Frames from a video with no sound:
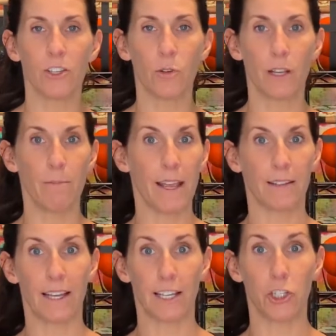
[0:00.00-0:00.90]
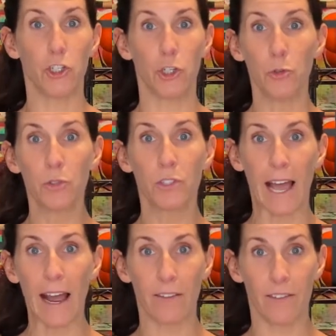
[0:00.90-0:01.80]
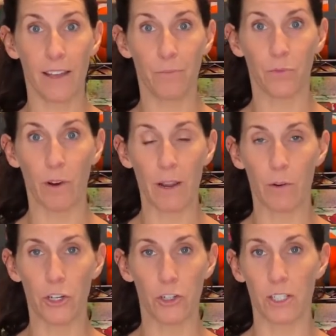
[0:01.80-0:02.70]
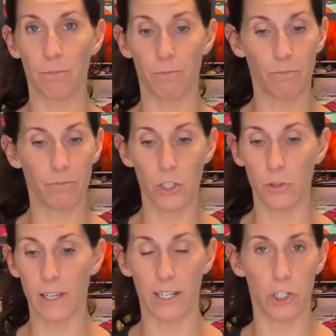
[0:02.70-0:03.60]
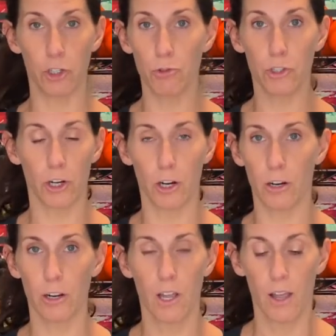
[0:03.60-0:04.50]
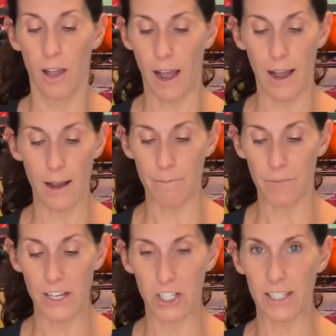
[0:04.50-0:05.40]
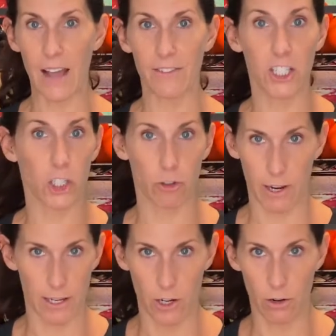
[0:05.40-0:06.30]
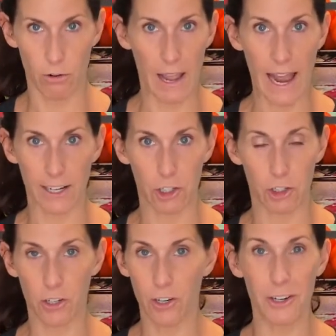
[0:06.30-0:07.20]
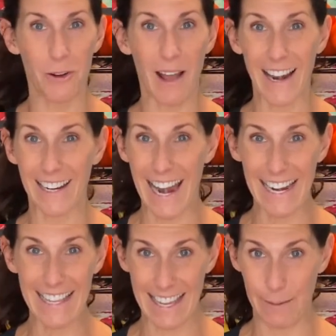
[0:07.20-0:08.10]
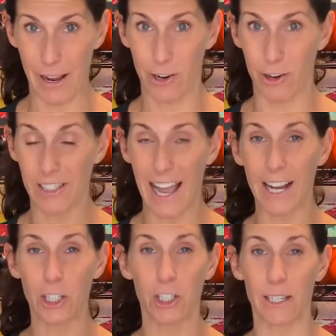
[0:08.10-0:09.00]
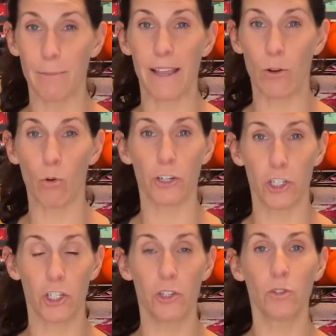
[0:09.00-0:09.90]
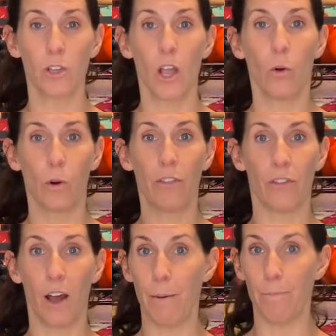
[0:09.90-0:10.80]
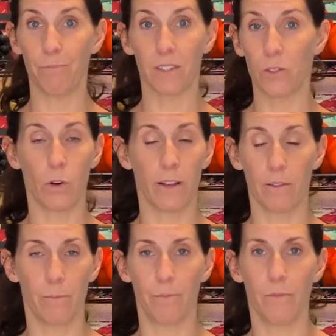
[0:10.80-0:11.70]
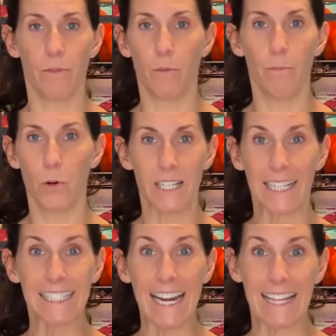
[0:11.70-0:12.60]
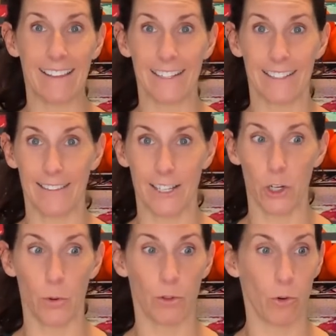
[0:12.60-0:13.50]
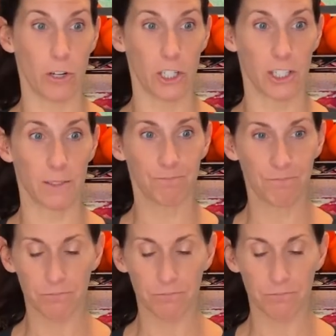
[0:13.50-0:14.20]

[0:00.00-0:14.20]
you can make like a juice out of it, right? When you get a juicer and just have it straight. No added sugar, no added anything. My girls actually make orange juice with, it's one of the most exciting things that they do with oranges.